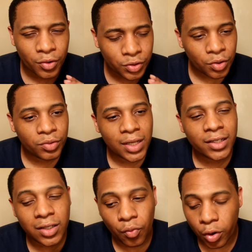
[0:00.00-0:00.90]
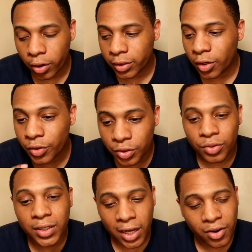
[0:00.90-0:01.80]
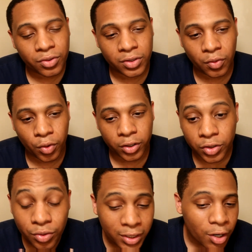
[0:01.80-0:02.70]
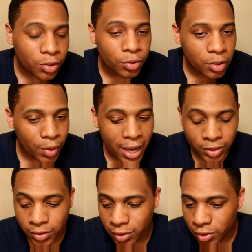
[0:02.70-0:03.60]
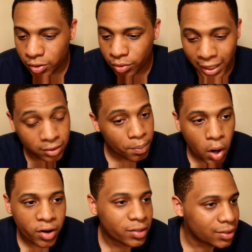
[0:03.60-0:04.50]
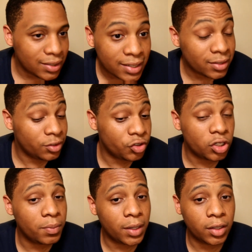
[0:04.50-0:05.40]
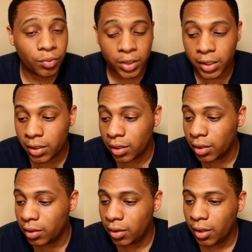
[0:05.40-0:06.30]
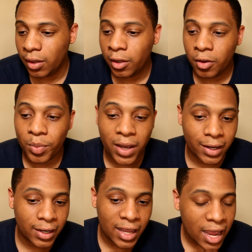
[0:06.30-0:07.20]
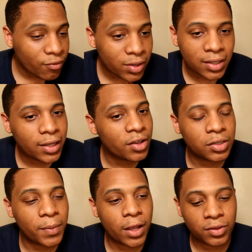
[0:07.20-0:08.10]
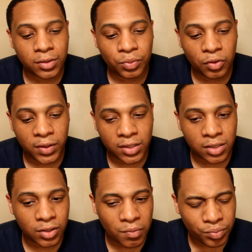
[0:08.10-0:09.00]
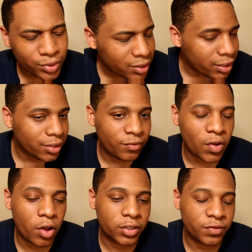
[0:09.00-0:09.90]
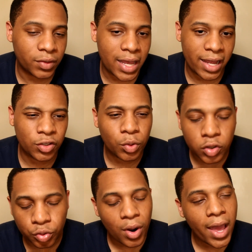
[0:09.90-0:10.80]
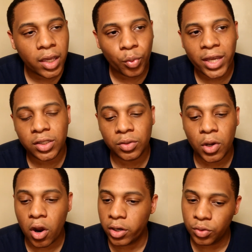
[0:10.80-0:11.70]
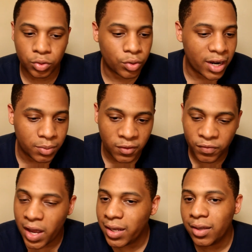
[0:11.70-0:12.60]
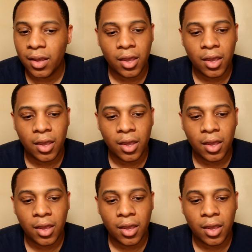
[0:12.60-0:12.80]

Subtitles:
are certain things that work, there are certain characters that work, certain character interactions too. Like, the bar scene is legitimately really good, but everything else about this movie just completely falls flat. You were trying way too hard. You were trying to be funny,